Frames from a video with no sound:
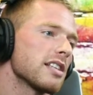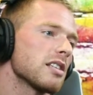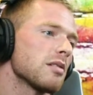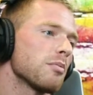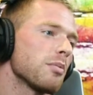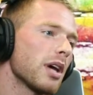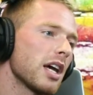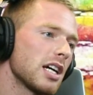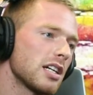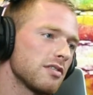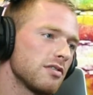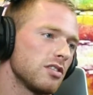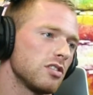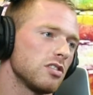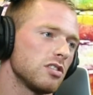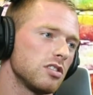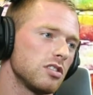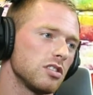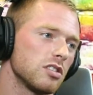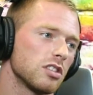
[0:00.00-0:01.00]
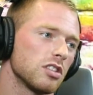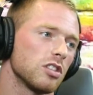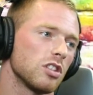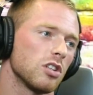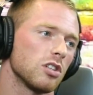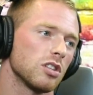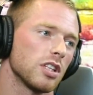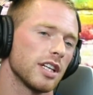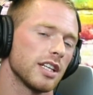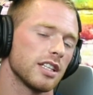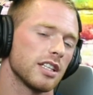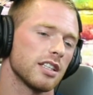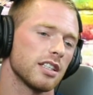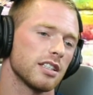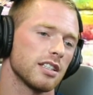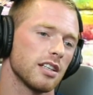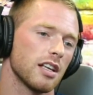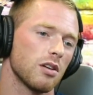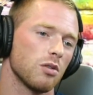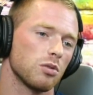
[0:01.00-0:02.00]
as impactful, like
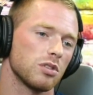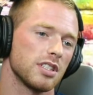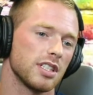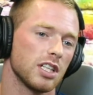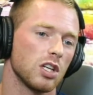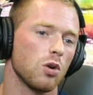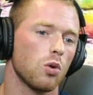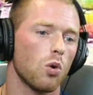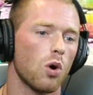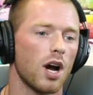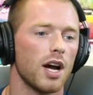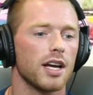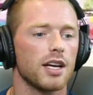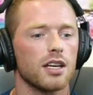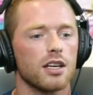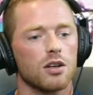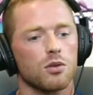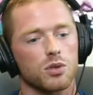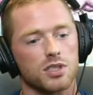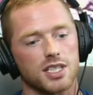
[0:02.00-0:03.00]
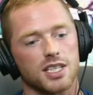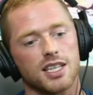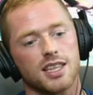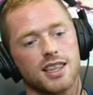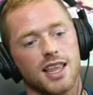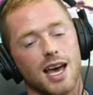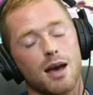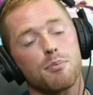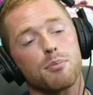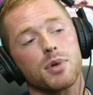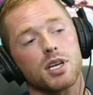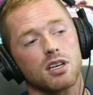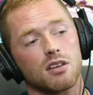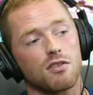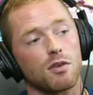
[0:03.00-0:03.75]
did Kawhi, was he that big